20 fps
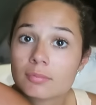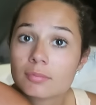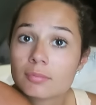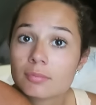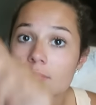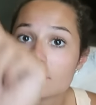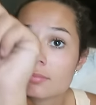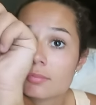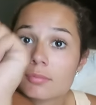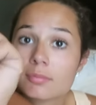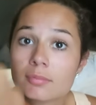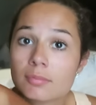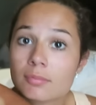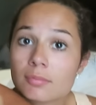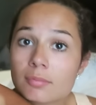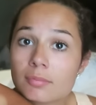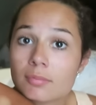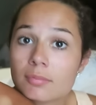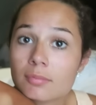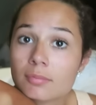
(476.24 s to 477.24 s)

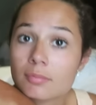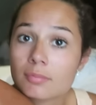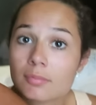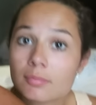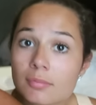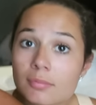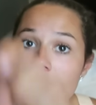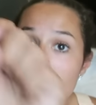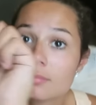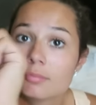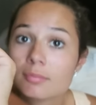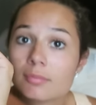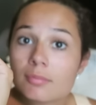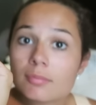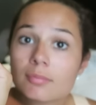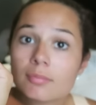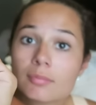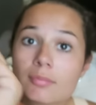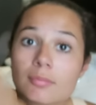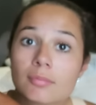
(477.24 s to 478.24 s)

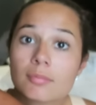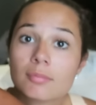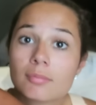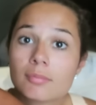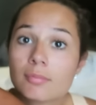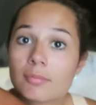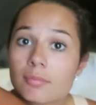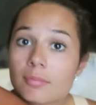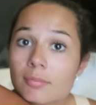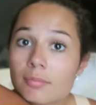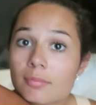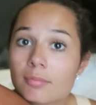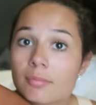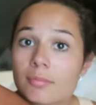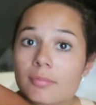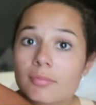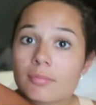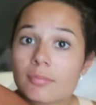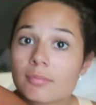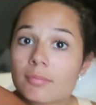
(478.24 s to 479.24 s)

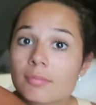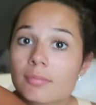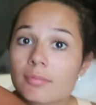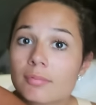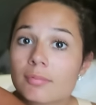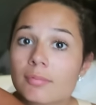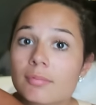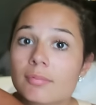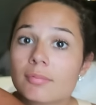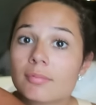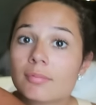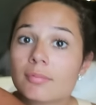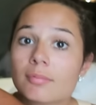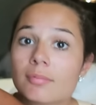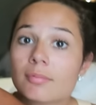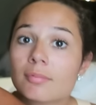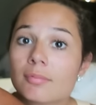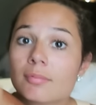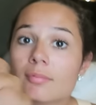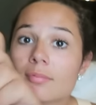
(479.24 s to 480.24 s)

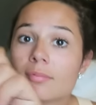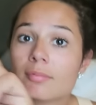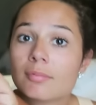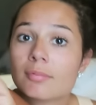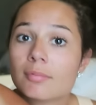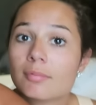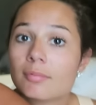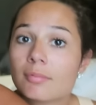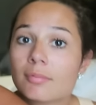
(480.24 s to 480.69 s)
[no speech]